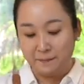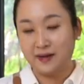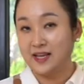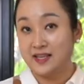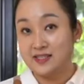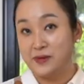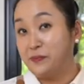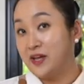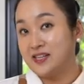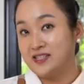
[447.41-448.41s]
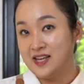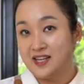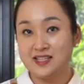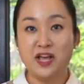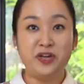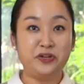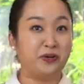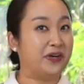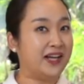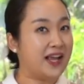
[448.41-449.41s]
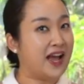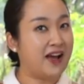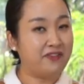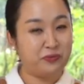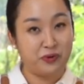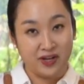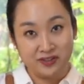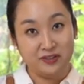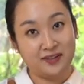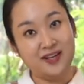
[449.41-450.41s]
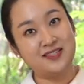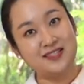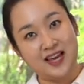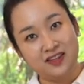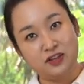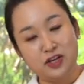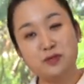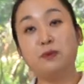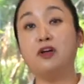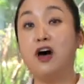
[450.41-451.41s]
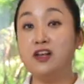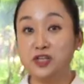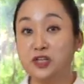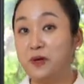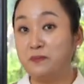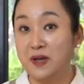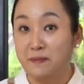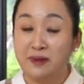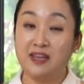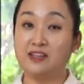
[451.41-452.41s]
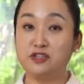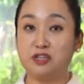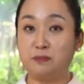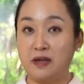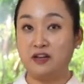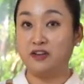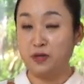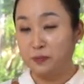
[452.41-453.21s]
But as simple as this, you already have a one great side dish, but also could be a main dish depending on your